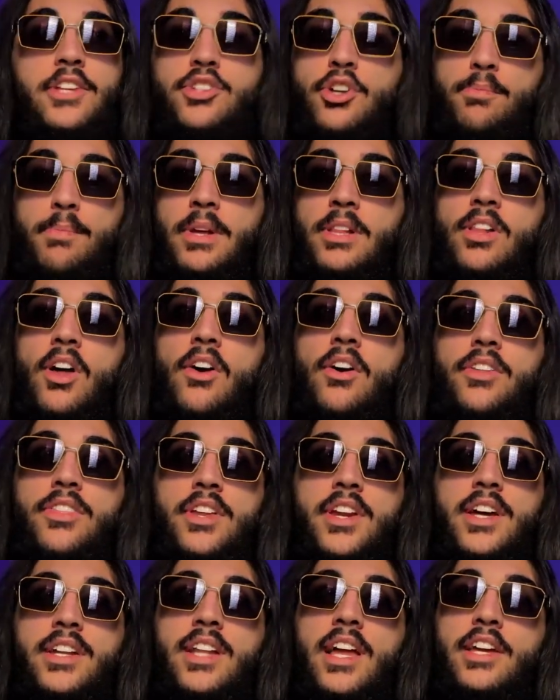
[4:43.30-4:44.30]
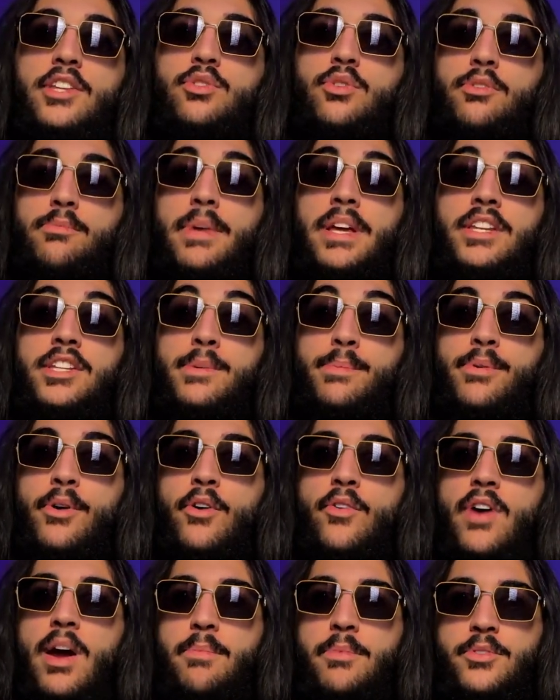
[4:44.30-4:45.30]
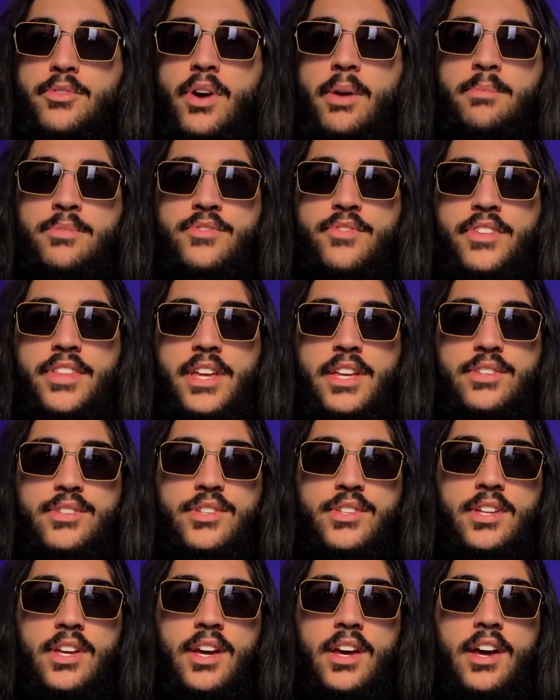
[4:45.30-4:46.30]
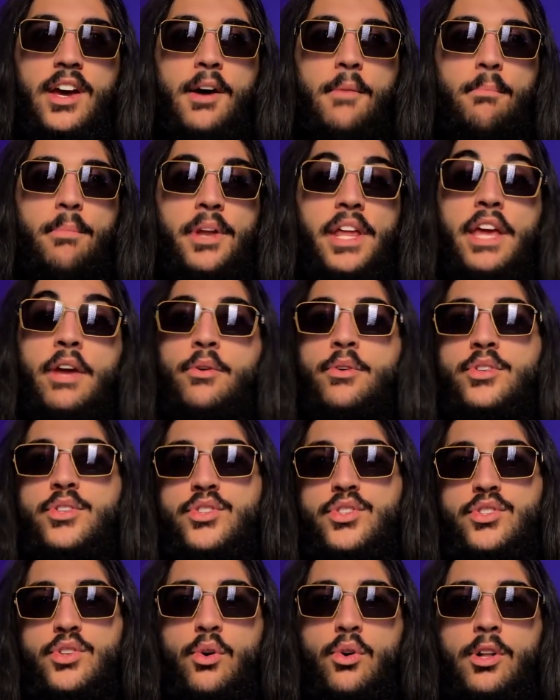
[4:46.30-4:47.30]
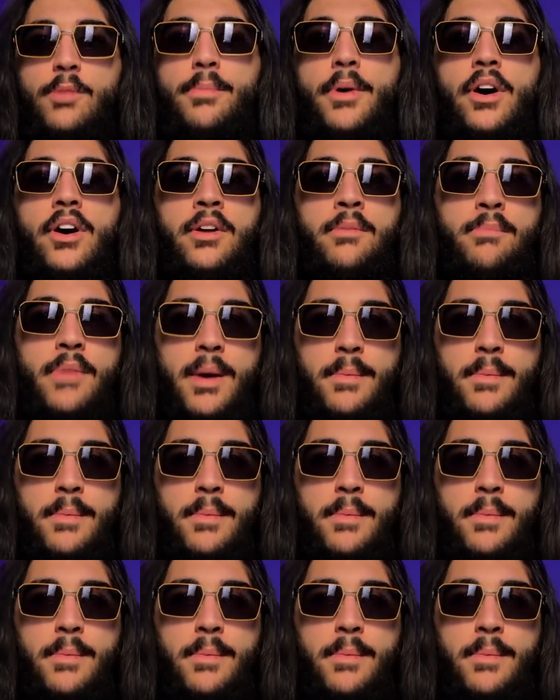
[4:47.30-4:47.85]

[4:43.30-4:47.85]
took me longer than I'd like to admit to program the drums for this, but here is Soul Burn by